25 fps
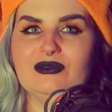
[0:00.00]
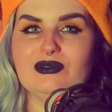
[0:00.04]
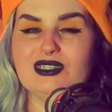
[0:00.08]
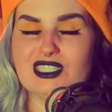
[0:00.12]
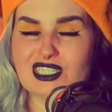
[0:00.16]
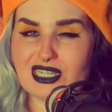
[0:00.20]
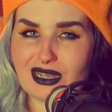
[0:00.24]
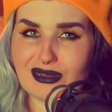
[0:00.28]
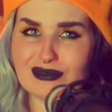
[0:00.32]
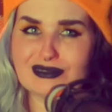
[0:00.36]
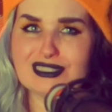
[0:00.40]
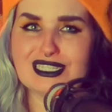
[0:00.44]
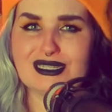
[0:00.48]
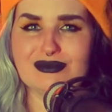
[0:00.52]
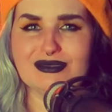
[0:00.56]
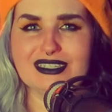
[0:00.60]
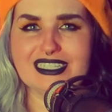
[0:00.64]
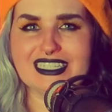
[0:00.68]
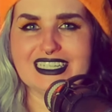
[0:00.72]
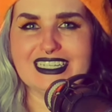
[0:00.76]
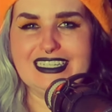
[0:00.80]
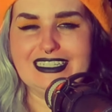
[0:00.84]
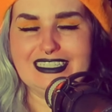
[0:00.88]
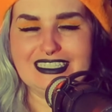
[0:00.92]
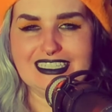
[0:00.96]
which
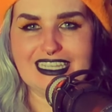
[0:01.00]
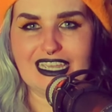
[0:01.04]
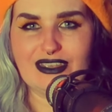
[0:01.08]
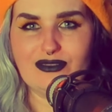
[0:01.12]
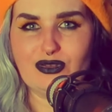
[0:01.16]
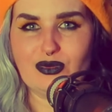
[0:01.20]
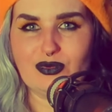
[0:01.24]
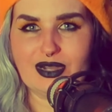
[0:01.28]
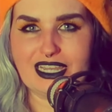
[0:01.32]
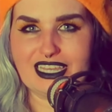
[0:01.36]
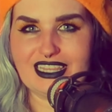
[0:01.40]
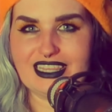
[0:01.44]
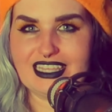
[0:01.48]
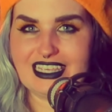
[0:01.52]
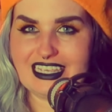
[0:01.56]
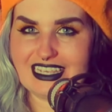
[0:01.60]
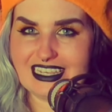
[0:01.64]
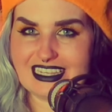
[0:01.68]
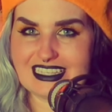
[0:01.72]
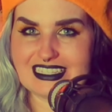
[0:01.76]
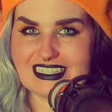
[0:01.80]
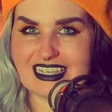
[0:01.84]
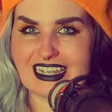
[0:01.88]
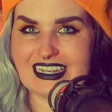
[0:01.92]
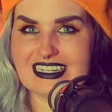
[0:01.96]
ultimately gave away the
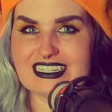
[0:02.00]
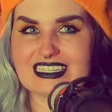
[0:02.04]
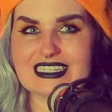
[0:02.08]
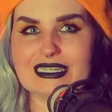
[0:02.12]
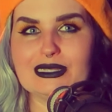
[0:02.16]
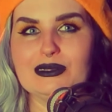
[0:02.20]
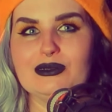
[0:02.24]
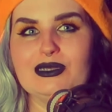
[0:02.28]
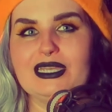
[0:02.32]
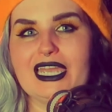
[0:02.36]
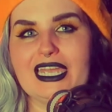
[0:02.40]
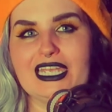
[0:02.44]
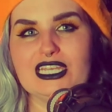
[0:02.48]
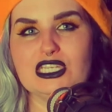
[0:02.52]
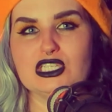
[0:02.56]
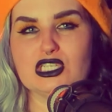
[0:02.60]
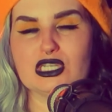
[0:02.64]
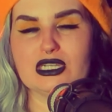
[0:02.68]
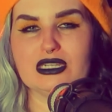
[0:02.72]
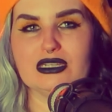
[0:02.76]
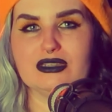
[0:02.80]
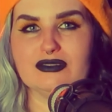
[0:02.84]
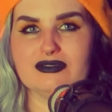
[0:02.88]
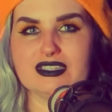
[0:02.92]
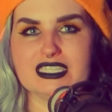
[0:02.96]
exact
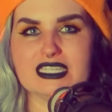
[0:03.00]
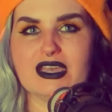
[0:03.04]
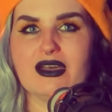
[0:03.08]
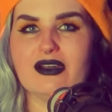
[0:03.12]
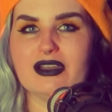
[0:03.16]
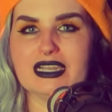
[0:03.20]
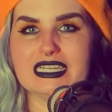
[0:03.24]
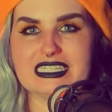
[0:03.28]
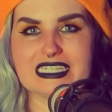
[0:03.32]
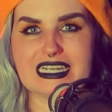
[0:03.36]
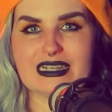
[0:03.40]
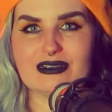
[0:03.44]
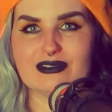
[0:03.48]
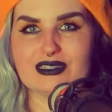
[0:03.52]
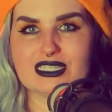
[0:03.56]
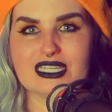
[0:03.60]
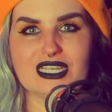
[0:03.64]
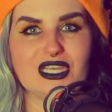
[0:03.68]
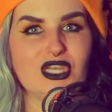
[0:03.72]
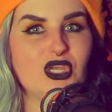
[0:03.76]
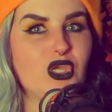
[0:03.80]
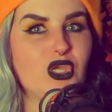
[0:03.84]
location of his hideout.